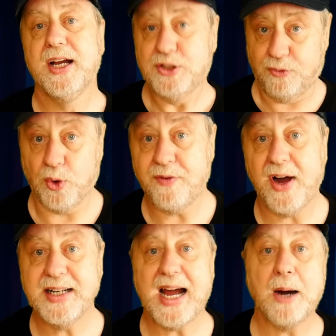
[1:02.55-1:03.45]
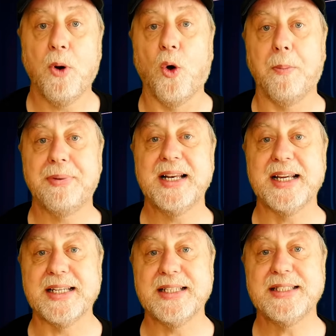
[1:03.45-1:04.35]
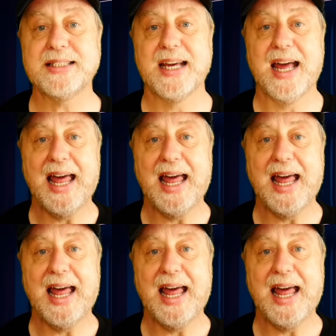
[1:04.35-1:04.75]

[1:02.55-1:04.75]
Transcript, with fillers: So if you want to find out more, please